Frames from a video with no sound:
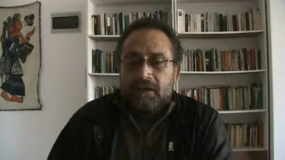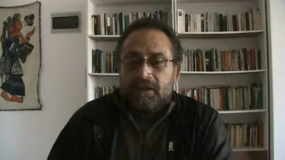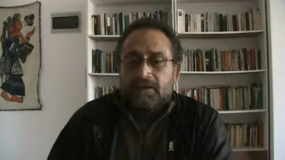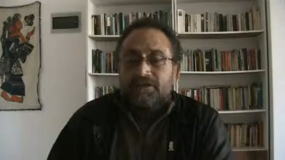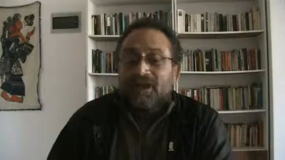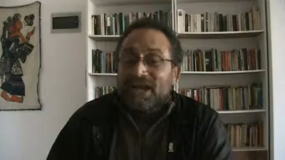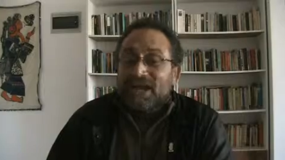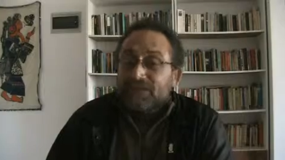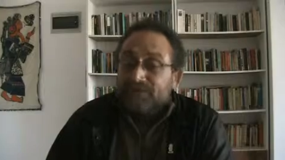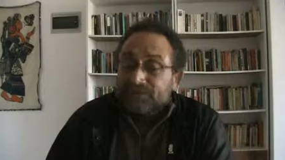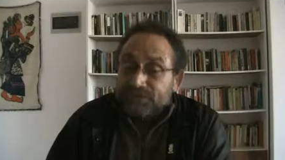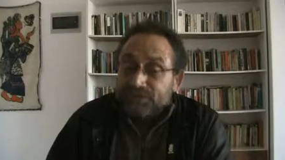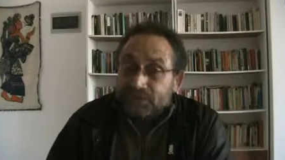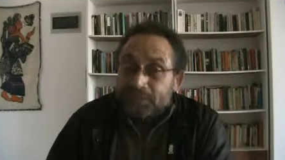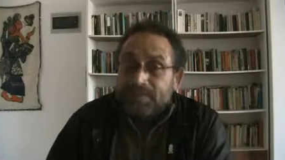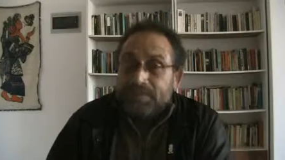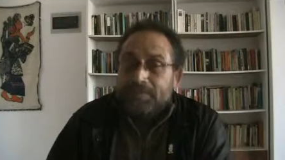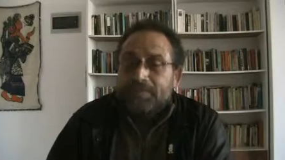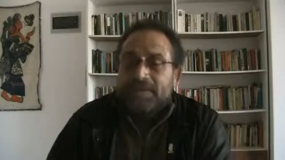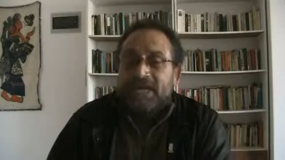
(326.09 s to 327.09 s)
Right
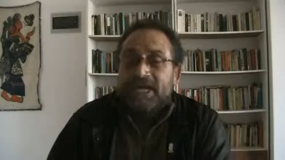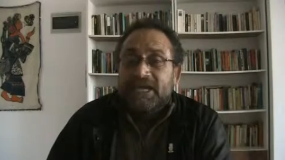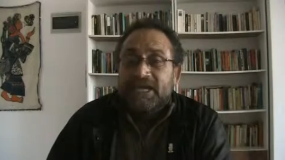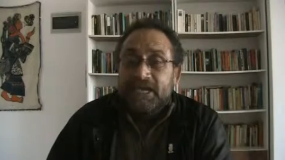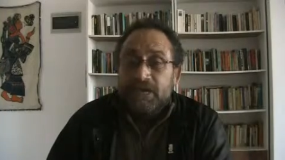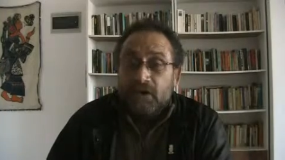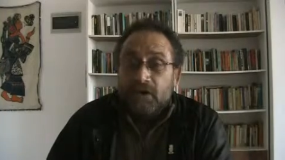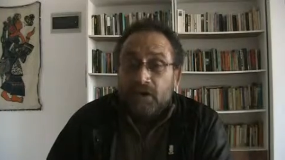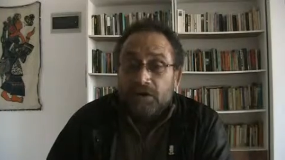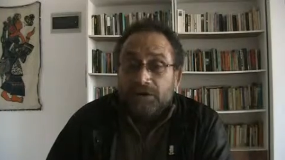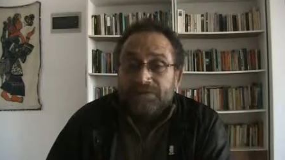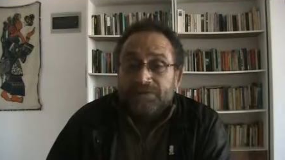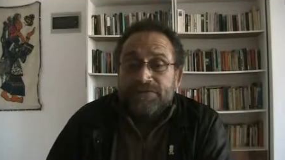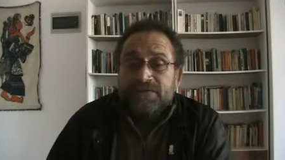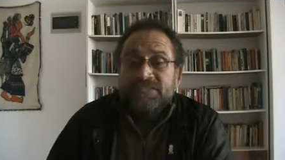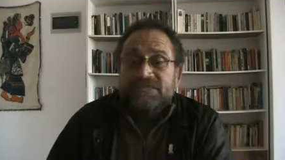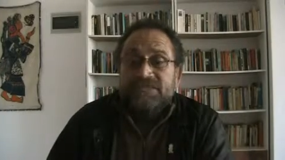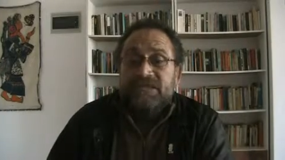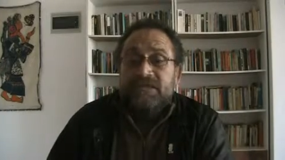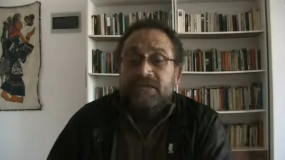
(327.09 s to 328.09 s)
from the beginning of
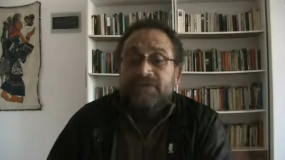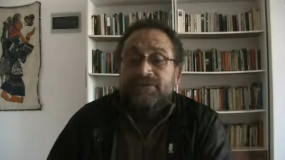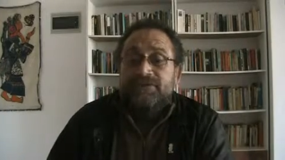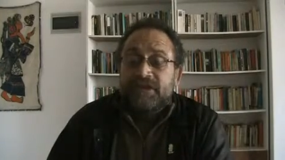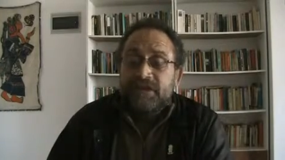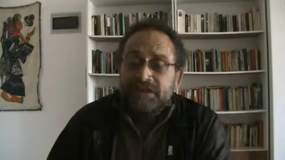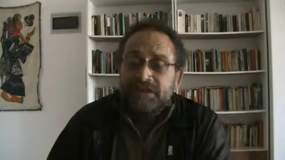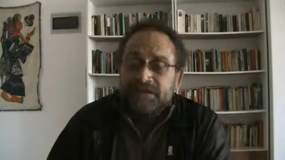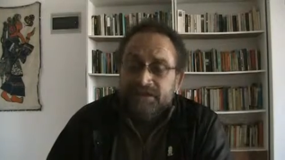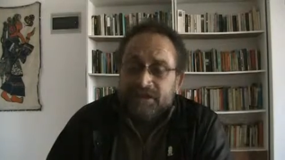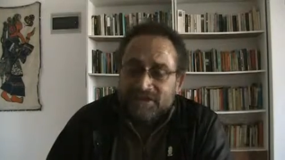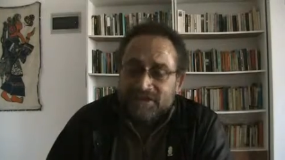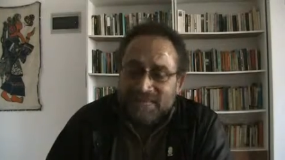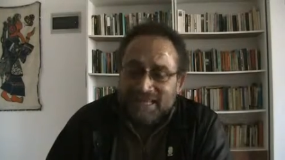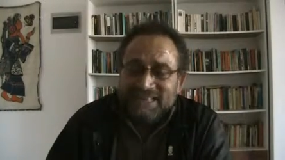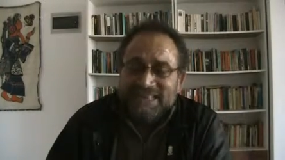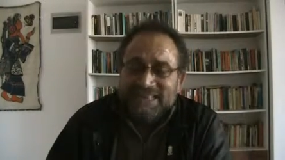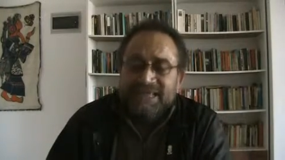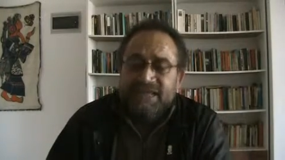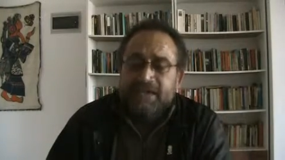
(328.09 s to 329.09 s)
the
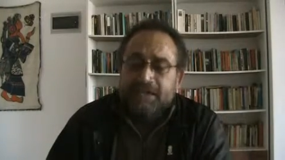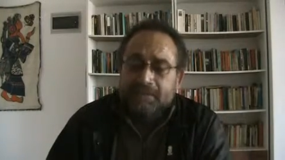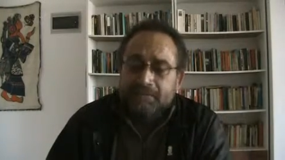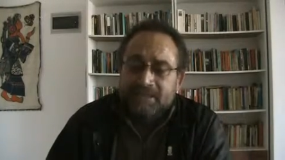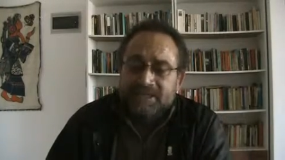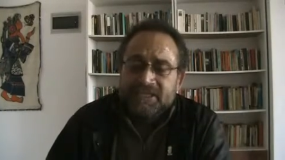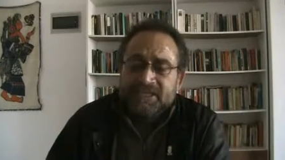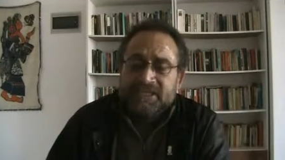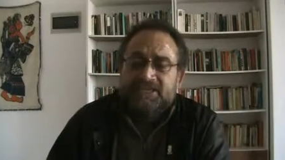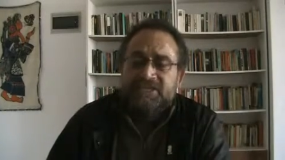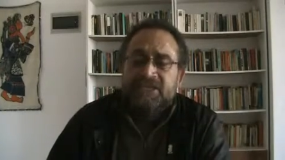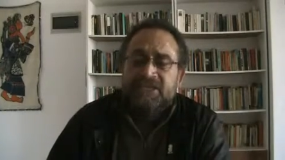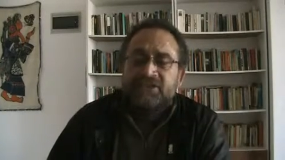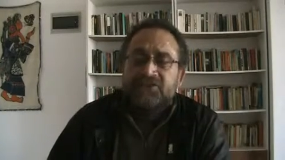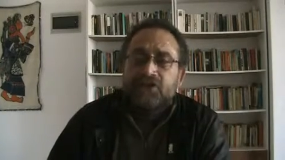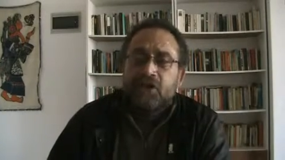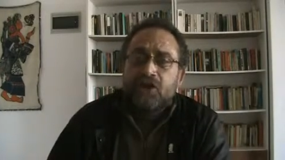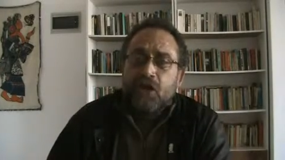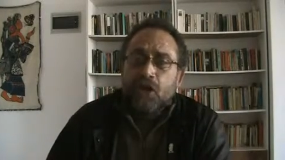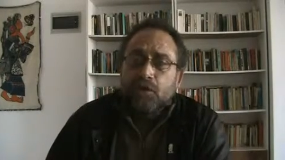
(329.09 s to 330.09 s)
deadly hermetic
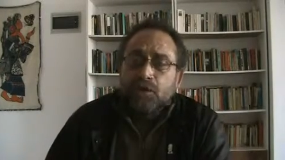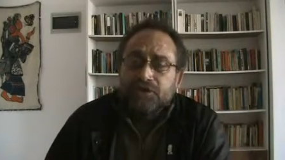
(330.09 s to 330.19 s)
siege